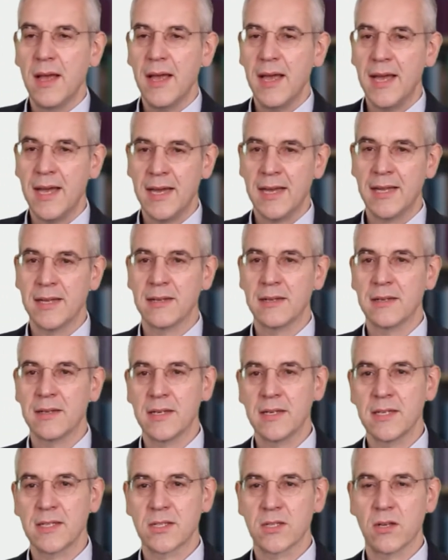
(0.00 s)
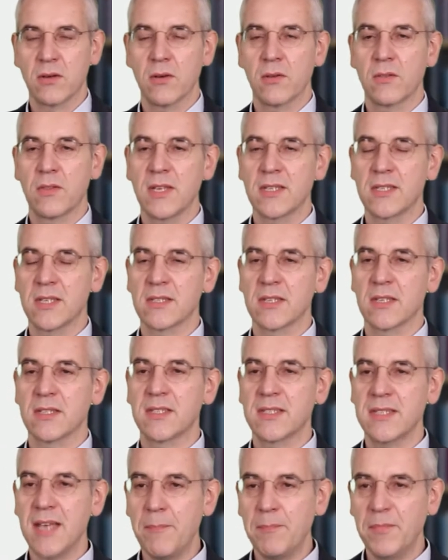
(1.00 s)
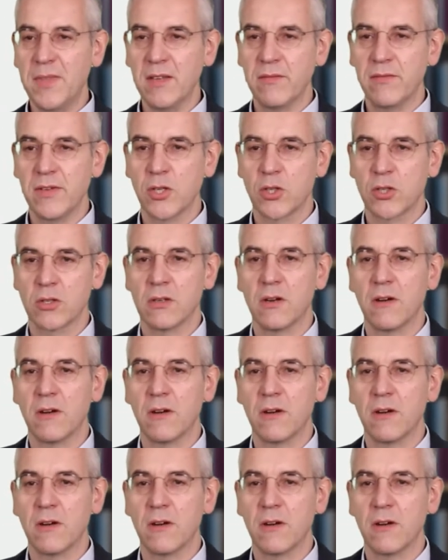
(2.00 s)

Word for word: and uh, so this is a subdivision